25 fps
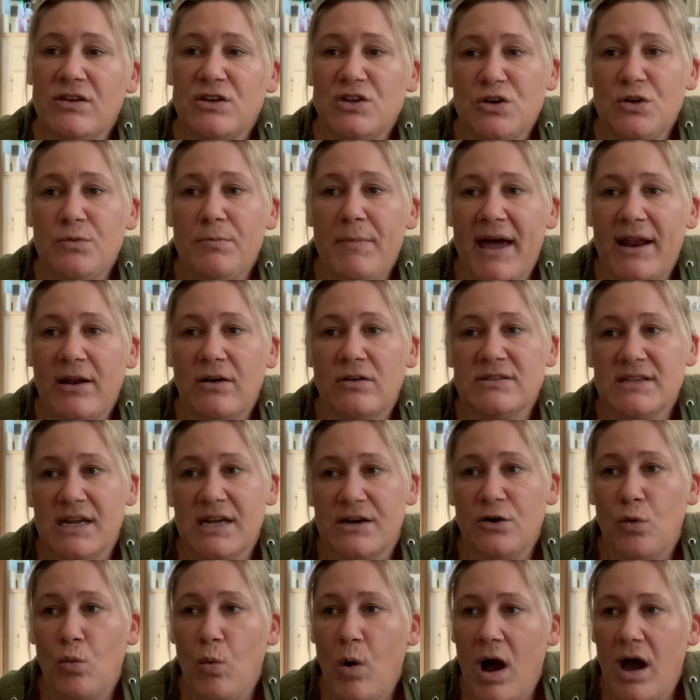two metals
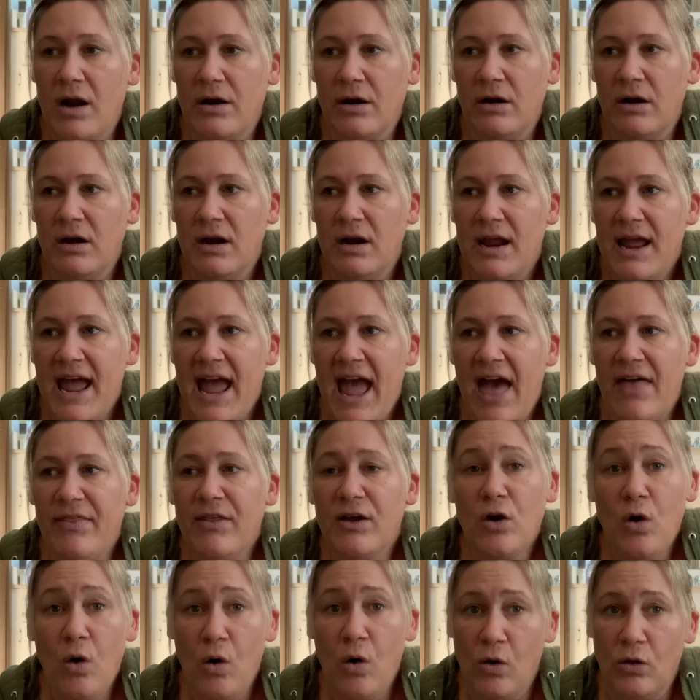under water, and the
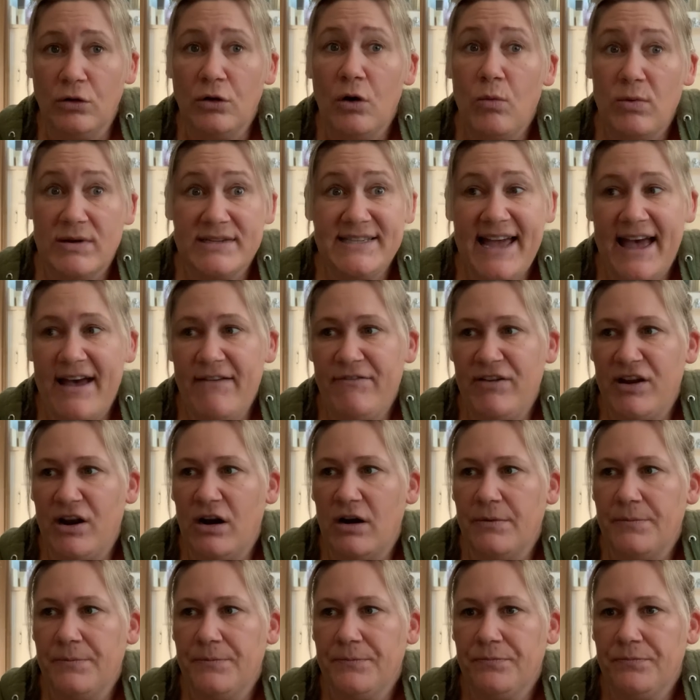gold was heavier.